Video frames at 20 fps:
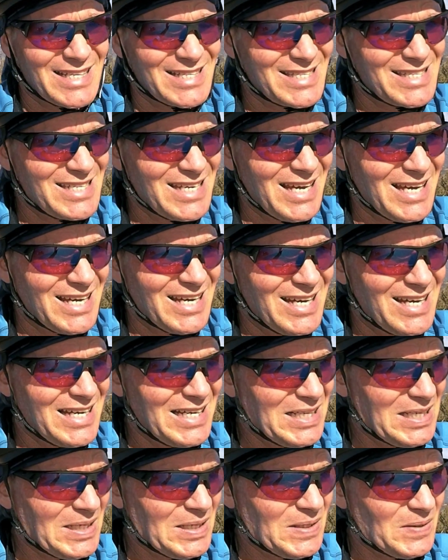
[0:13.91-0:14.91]
It's
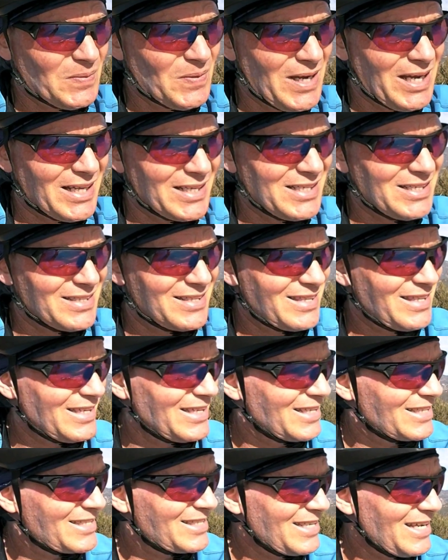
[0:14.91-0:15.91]
well, you
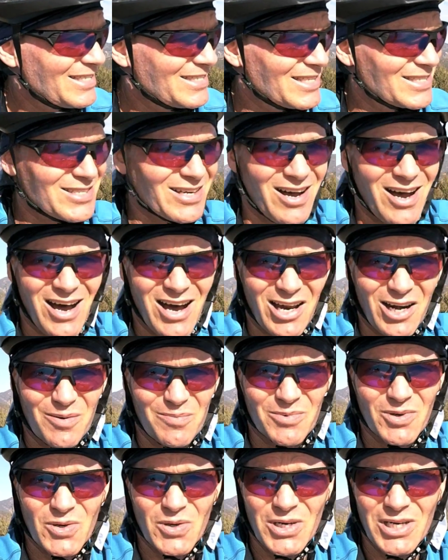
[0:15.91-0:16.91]
think it says it's
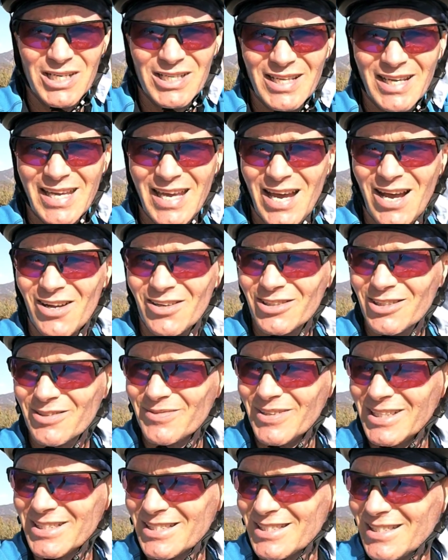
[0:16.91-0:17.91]
autumn according to the
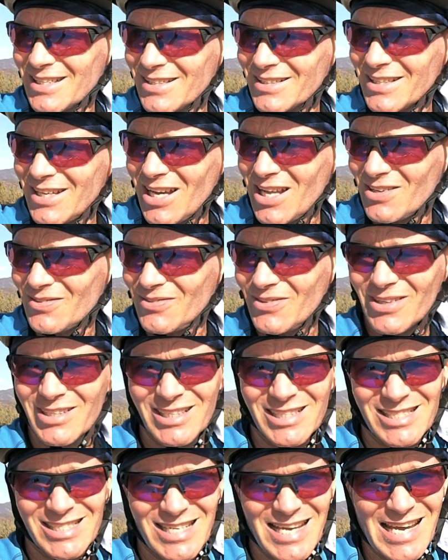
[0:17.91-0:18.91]
calendar, but in Southern
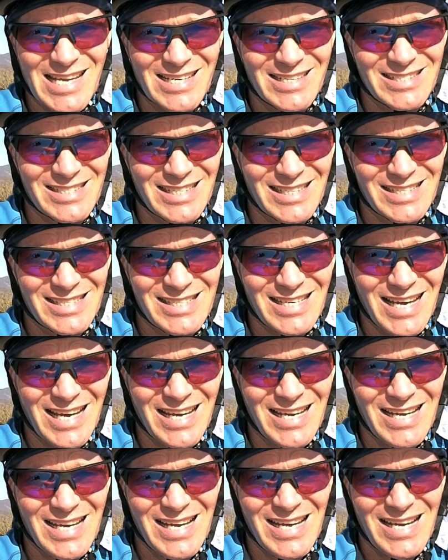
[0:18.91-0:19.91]
California standards it's
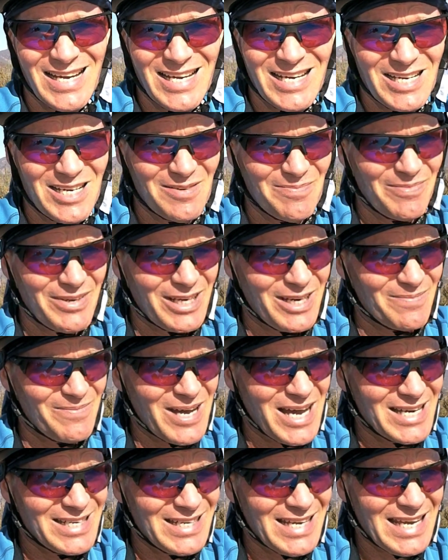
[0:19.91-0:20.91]
been
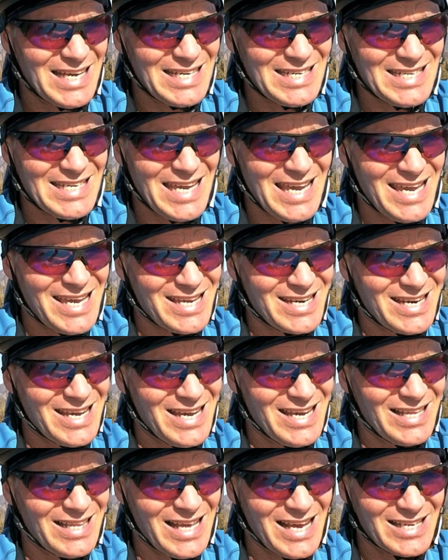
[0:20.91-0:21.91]
about 98
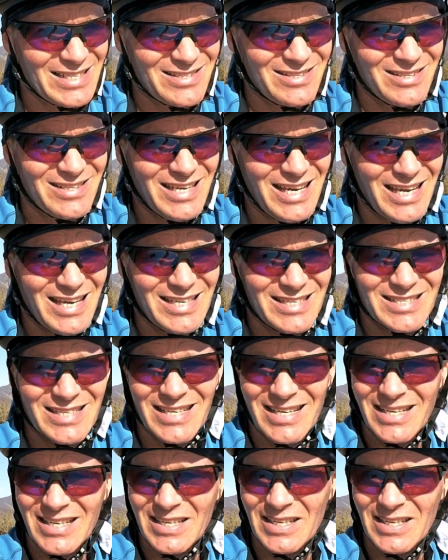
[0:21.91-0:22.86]
last 2 days,